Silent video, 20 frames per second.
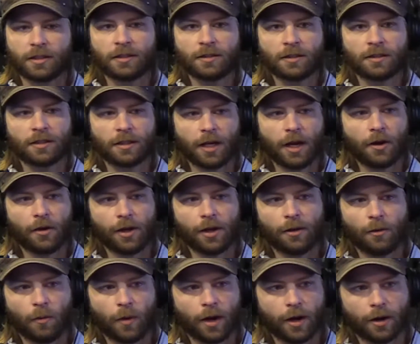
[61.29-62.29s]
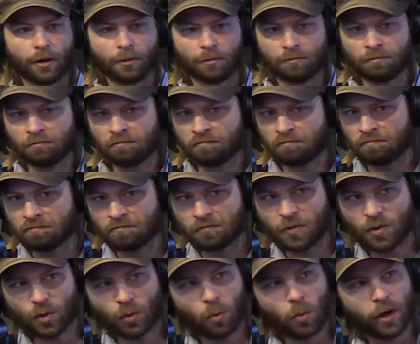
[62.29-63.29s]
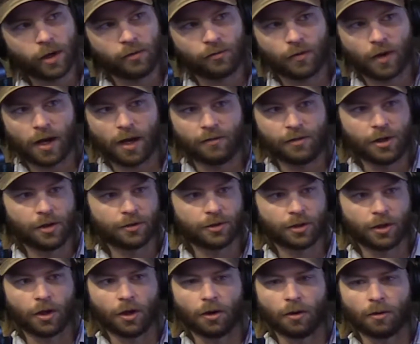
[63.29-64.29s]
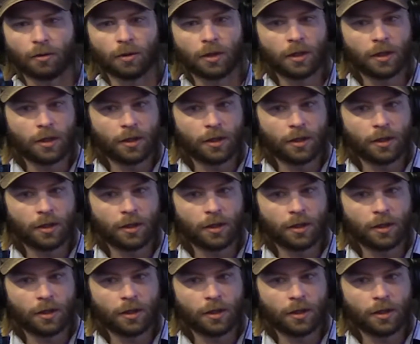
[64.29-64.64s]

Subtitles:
this is an area where 25 years ago,